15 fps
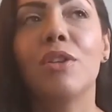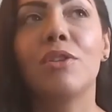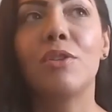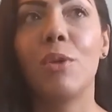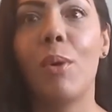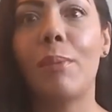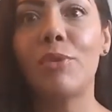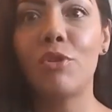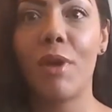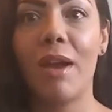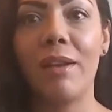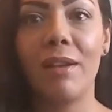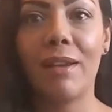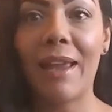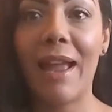So I'm
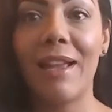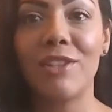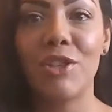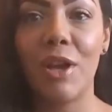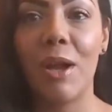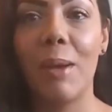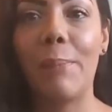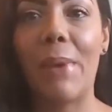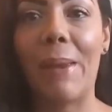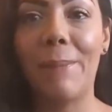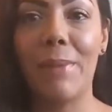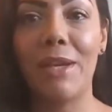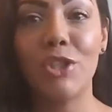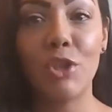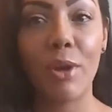trying to catch up and
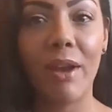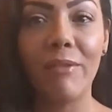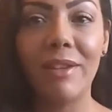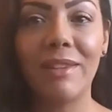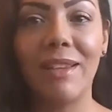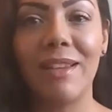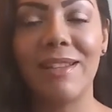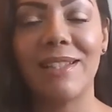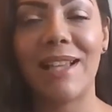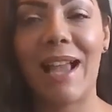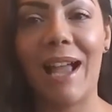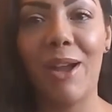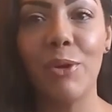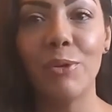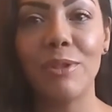make sure everything is
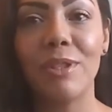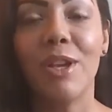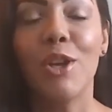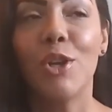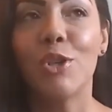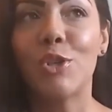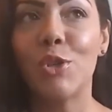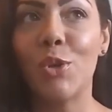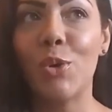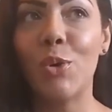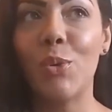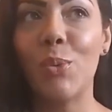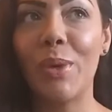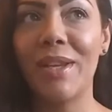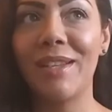out.
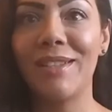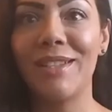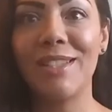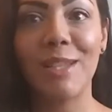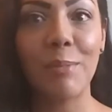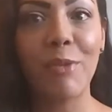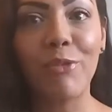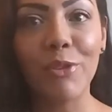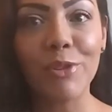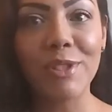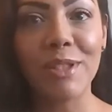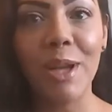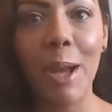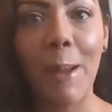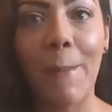So when December
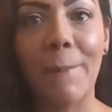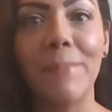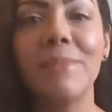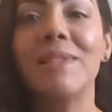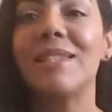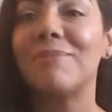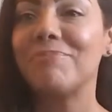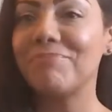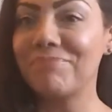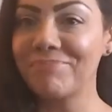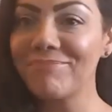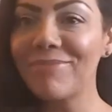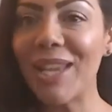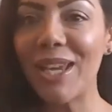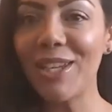1st comes,
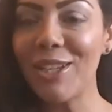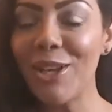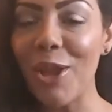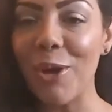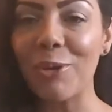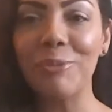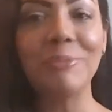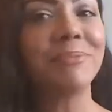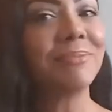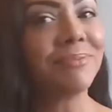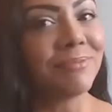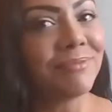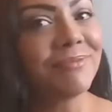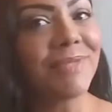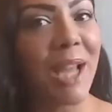you know,
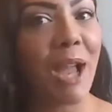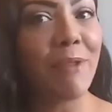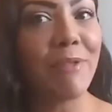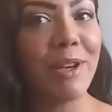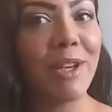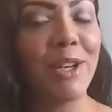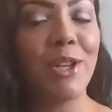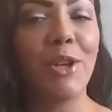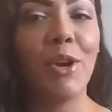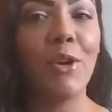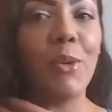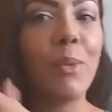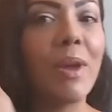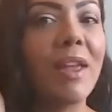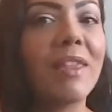I'm ready to
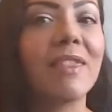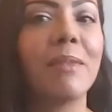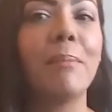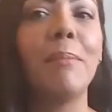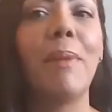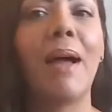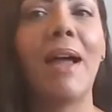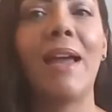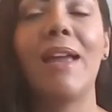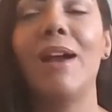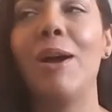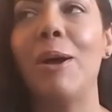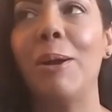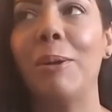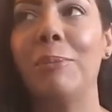go with my
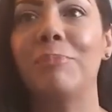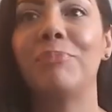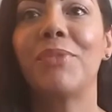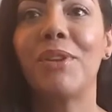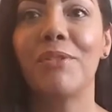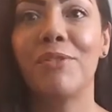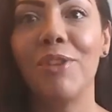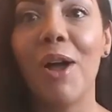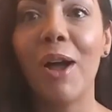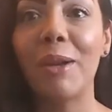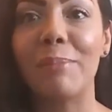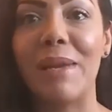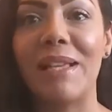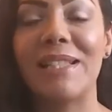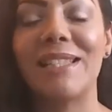um,
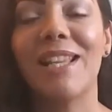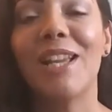Vlogmas.